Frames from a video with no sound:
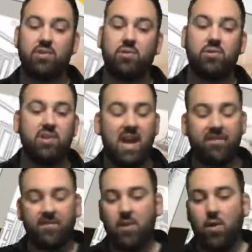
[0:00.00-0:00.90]
So you
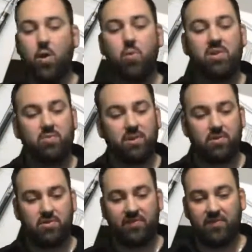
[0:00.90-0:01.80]
definitely always want to
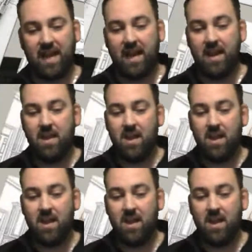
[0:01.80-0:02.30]
use a flat.